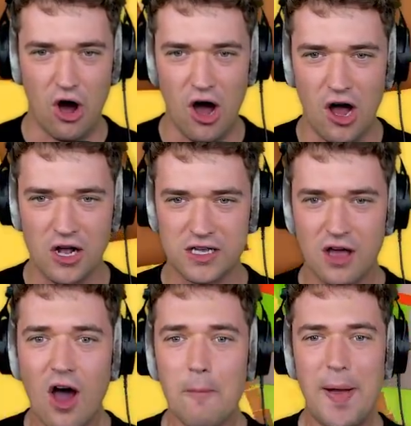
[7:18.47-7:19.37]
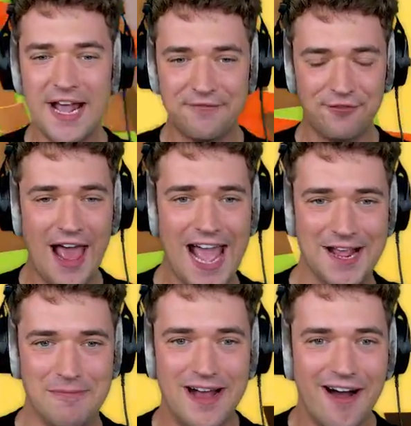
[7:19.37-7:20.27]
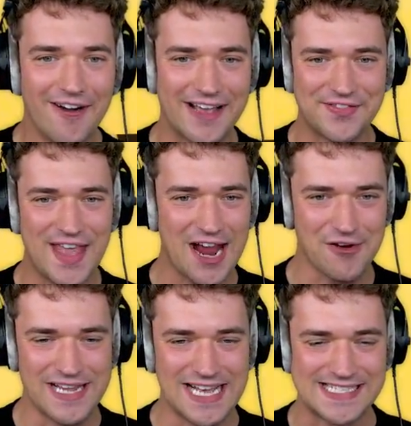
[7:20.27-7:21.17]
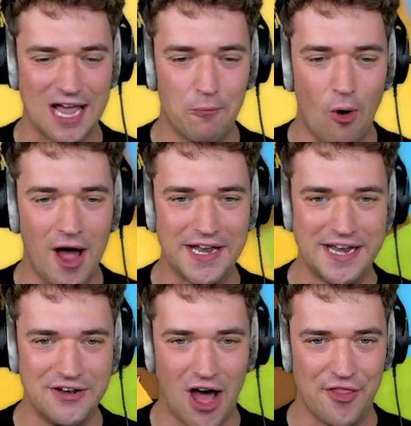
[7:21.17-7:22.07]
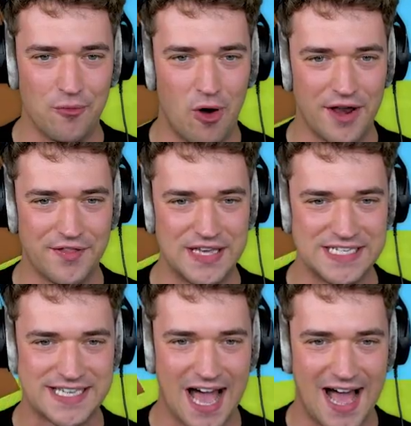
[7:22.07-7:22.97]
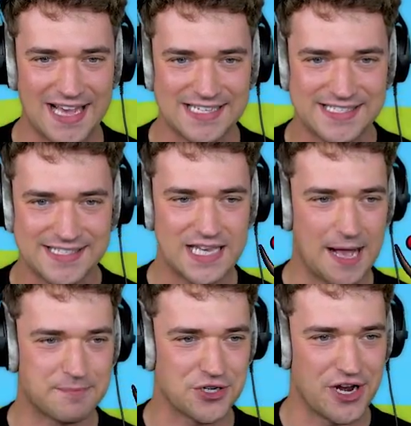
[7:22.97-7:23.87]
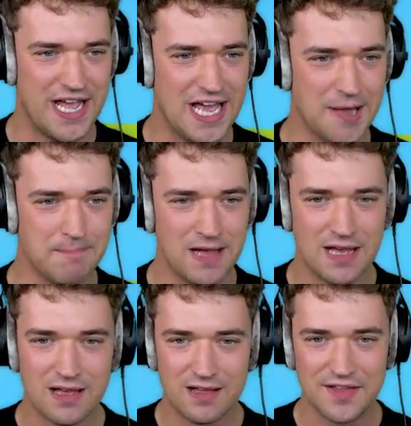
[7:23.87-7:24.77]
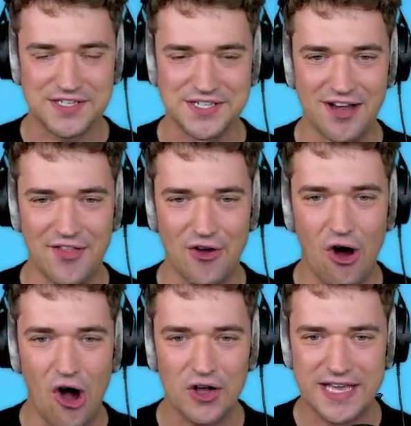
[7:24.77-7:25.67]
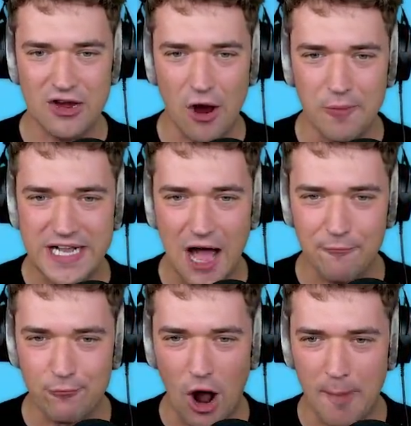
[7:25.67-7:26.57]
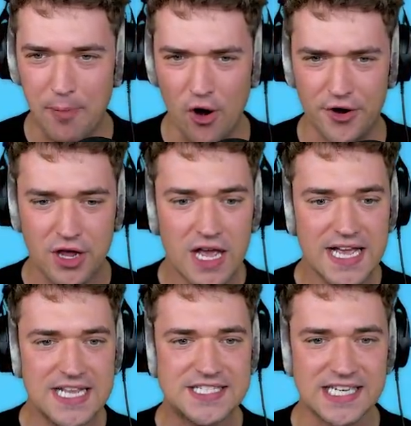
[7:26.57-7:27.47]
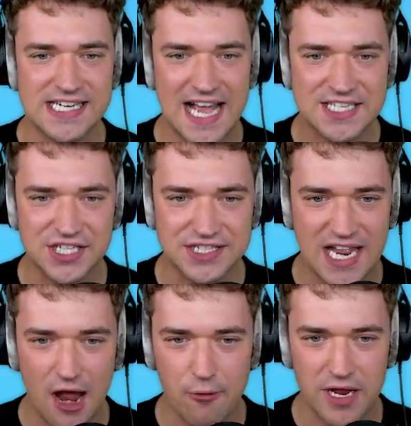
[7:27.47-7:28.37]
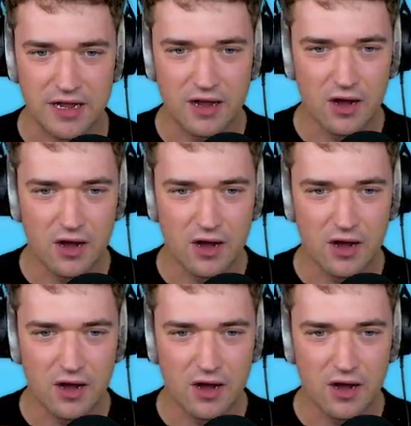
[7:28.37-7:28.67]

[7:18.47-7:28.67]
Hawk. Pink Flame! Okay, there he is. I want another one of these guys. Capture him. There's another Hawk here. And we got Robert. He's a legendary.